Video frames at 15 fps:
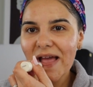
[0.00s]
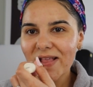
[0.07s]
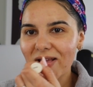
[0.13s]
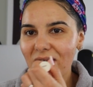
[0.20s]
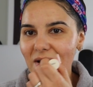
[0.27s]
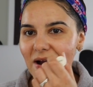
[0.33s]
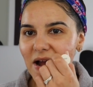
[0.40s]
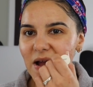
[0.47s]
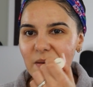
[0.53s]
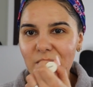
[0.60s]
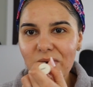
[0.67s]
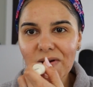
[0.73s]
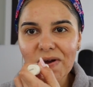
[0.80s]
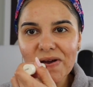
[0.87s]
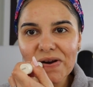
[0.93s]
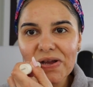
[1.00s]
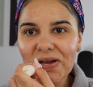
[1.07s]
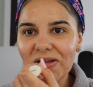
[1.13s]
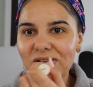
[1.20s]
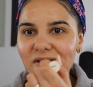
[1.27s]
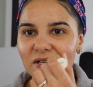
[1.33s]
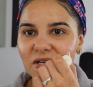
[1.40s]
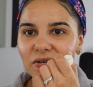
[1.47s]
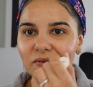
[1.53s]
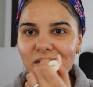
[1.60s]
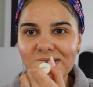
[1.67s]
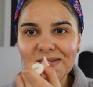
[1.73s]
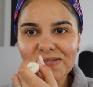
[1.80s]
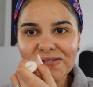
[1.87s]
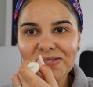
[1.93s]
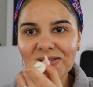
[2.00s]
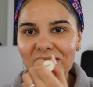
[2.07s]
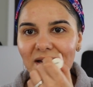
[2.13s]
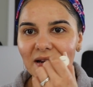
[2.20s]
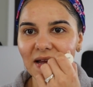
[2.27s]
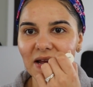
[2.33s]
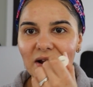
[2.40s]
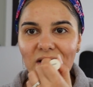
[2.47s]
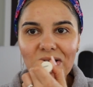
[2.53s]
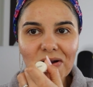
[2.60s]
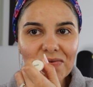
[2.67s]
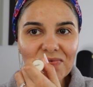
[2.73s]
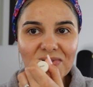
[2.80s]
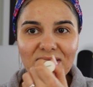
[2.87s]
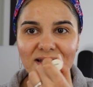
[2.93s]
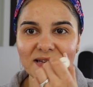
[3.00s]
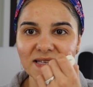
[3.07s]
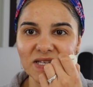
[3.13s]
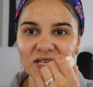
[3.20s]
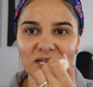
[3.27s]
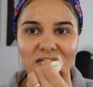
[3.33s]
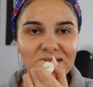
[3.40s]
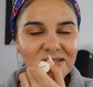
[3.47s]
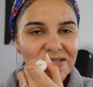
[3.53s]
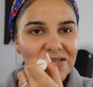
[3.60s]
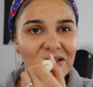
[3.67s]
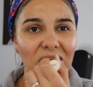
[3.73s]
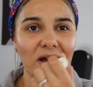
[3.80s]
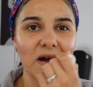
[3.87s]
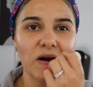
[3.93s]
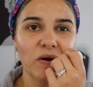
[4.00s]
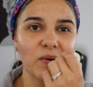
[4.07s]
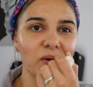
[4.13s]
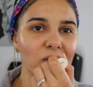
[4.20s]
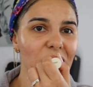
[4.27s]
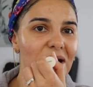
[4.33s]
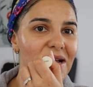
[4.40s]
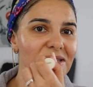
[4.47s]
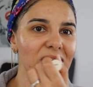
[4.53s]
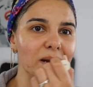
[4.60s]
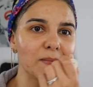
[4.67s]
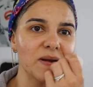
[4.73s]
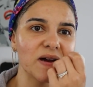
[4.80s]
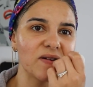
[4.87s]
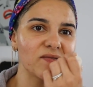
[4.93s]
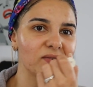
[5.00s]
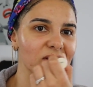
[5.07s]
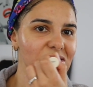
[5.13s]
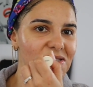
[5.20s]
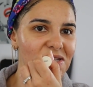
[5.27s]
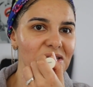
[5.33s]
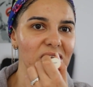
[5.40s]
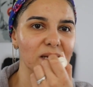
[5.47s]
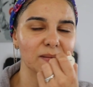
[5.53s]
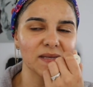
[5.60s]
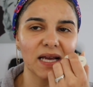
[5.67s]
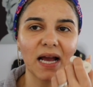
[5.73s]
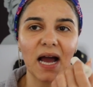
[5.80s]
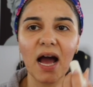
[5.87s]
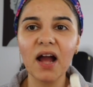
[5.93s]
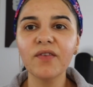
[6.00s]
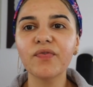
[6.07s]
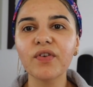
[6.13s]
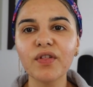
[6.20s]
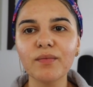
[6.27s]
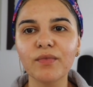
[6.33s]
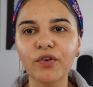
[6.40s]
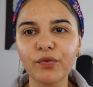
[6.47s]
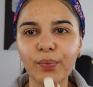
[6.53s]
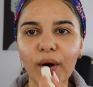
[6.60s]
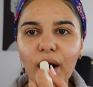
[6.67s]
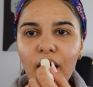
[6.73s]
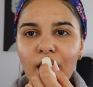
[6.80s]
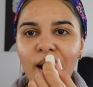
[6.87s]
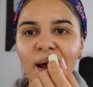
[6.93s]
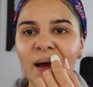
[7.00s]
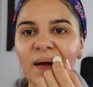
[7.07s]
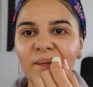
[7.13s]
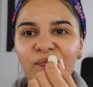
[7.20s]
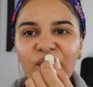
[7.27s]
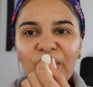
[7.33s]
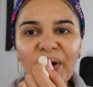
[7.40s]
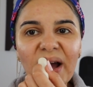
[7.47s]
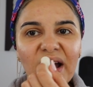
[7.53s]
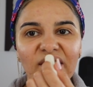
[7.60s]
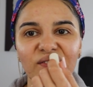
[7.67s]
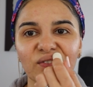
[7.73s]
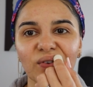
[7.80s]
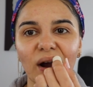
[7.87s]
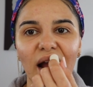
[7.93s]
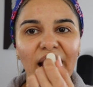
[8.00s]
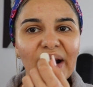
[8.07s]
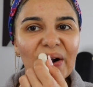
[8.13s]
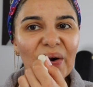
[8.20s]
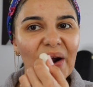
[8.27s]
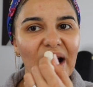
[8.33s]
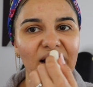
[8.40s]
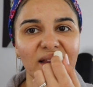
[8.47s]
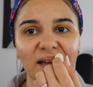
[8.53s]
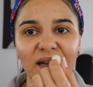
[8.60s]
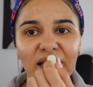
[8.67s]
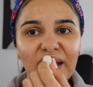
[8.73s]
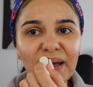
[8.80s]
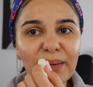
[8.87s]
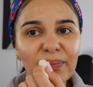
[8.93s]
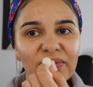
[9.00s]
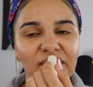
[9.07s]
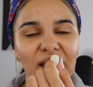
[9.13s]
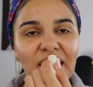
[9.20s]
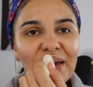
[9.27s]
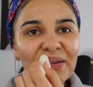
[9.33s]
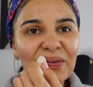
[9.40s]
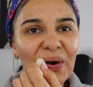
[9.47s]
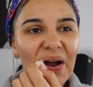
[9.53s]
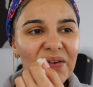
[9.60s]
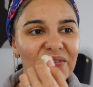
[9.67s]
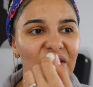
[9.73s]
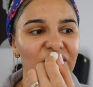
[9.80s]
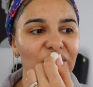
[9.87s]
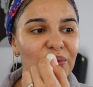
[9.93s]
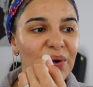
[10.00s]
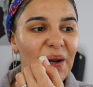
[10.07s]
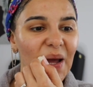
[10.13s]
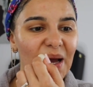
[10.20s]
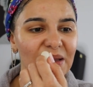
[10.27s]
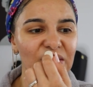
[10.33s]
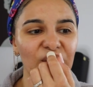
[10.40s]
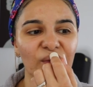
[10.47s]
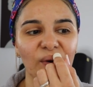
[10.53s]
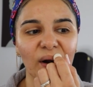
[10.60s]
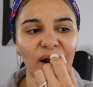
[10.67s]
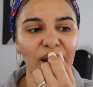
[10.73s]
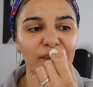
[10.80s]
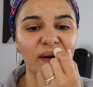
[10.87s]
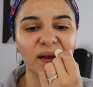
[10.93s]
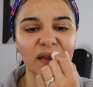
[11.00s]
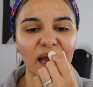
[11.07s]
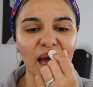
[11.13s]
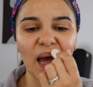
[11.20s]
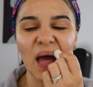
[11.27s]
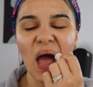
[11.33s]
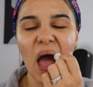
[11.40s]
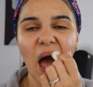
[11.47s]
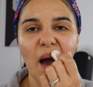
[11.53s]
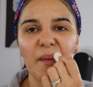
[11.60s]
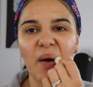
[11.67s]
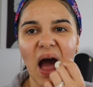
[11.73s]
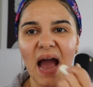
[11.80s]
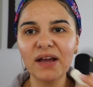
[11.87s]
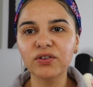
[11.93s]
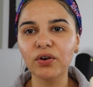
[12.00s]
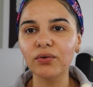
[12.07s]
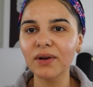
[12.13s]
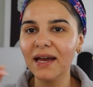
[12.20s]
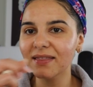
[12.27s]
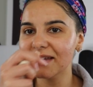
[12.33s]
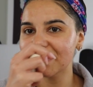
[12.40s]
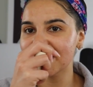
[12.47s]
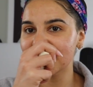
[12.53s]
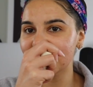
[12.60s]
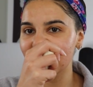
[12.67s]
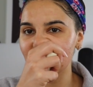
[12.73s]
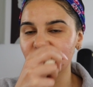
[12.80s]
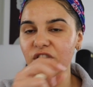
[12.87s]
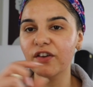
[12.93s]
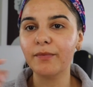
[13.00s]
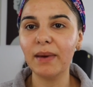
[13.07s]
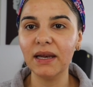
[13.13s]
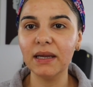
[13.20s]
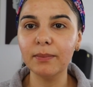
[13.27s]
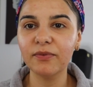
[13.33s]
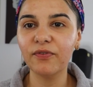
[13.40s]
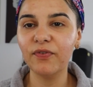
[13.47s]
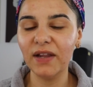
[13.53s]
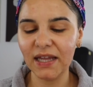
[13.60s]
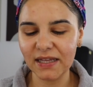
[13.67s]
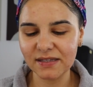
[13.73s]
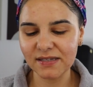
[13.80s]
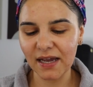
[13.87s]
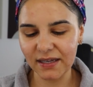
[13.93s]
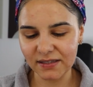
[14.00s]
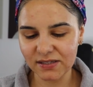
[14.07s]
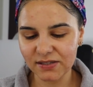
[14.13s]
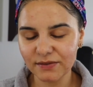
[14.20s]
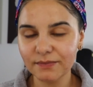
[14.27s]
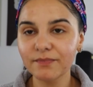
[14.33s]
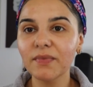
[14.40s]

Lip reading: So I put on a generous layer of this because we don't have time to have crusty lips. Like, I, for the most part, don't have dry, cracked lips, so I've never really had to worry about that. But I don't like the sensation of my lips feeling tight.